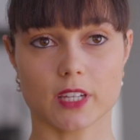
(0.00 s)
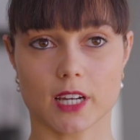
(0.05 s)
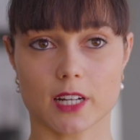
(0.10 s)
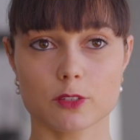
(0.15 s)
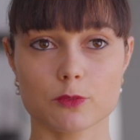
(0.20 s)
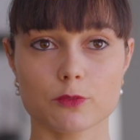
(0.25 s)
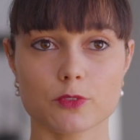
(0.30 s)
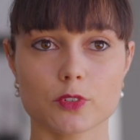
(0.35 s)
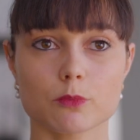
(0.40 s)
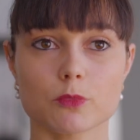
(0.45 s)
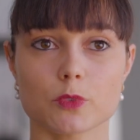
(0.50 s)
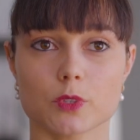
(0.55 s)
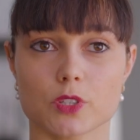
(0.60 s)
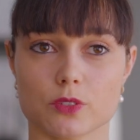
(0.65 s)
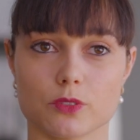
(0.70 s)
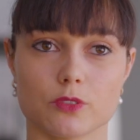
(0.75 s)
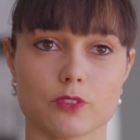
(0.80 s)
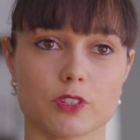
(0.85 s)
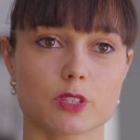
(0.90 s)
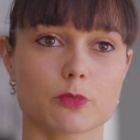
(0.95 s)
the art form we
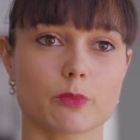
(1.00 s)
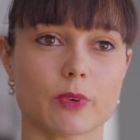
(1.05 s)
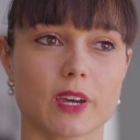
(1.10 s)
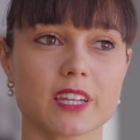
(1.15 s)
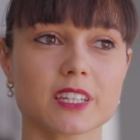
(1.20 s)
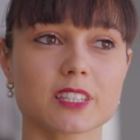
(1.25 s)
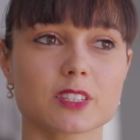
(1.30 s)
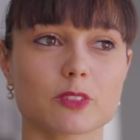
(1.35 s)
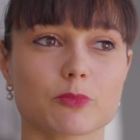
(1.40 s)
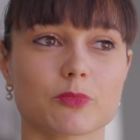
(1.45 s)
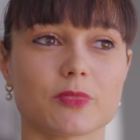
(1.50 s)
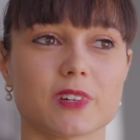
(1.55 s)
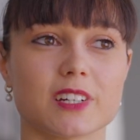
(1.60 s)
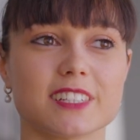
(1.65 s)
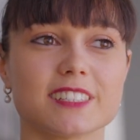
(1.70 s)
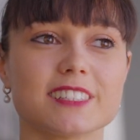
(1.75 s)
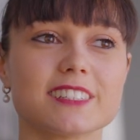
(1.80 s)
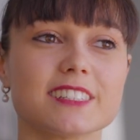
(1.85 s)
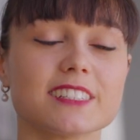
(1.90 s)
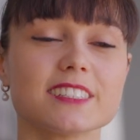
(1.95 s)
should respect, but
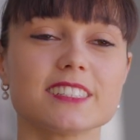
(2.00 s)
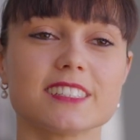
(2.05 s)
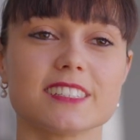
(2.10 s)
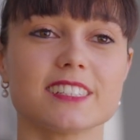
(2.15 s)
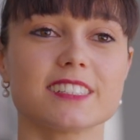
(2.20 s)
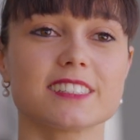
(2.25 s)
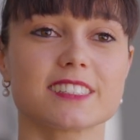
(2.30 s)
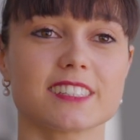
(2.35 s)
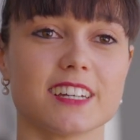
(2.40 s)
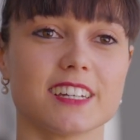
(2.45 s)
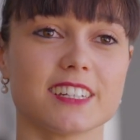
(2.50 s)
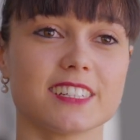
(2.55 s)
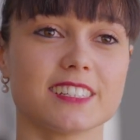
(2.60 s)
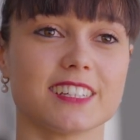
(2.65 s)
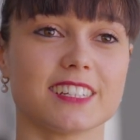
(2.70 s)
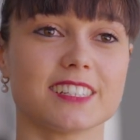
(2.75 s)
artistic side,